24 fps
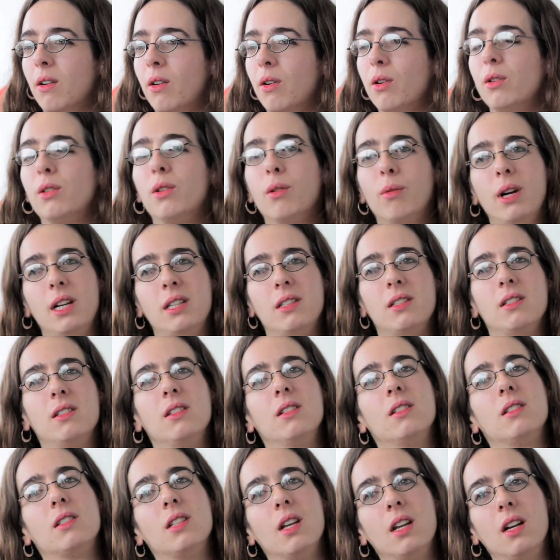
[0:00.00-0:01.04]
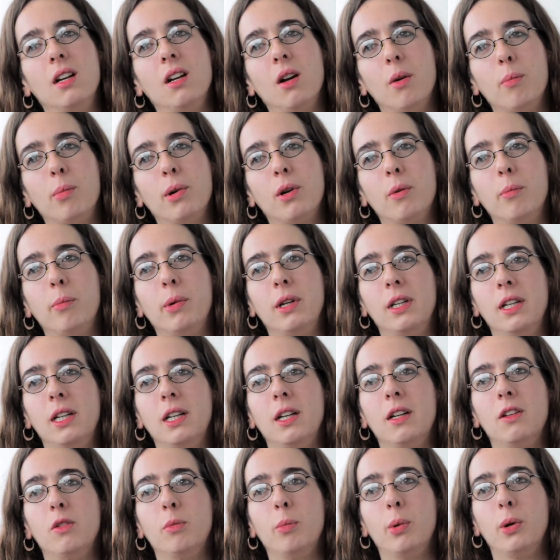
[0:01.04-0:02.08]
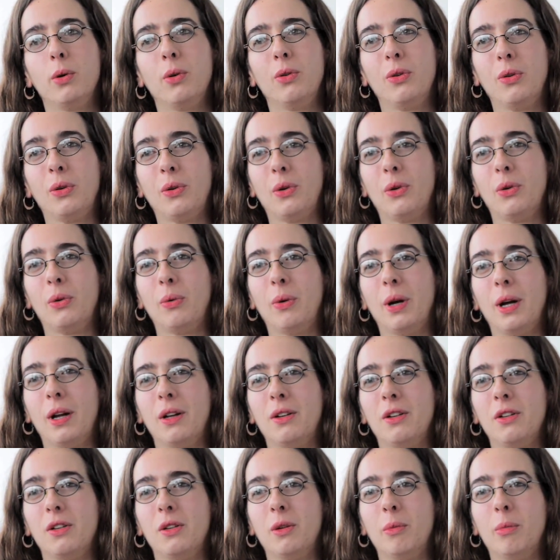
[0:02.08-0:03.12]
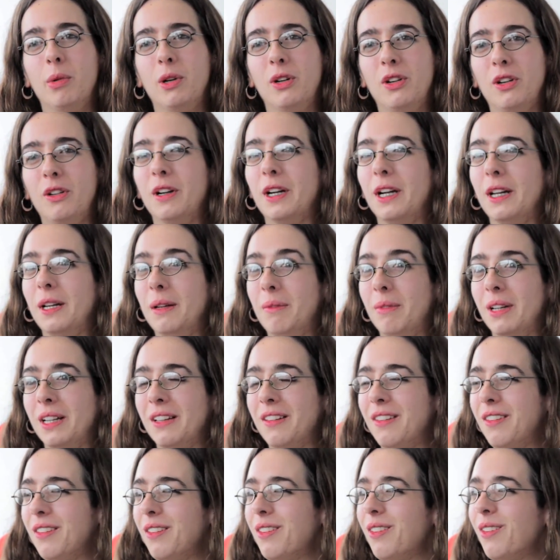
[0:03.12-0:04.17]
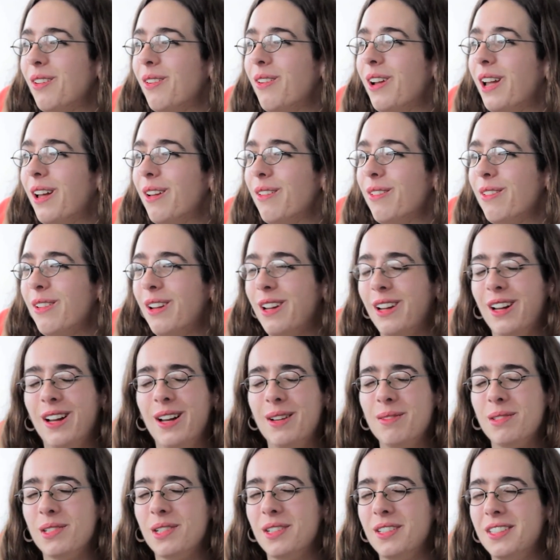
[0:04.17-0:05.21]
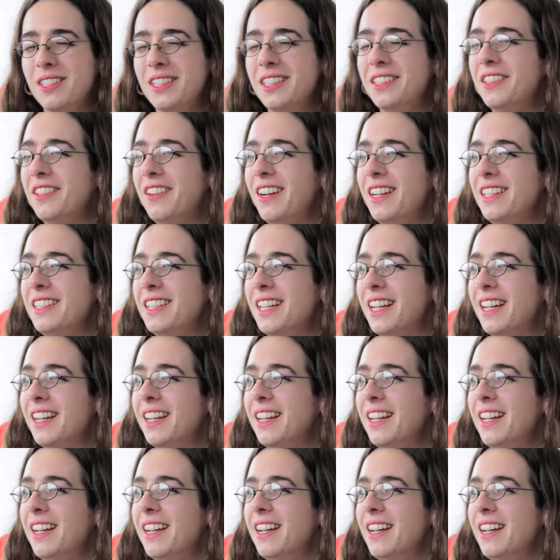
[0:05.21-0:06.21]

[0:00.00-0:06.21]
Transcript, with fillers: all the rest in setting up a company, I suppose, because we're just a bunch of academics, so we have absolutely no idea.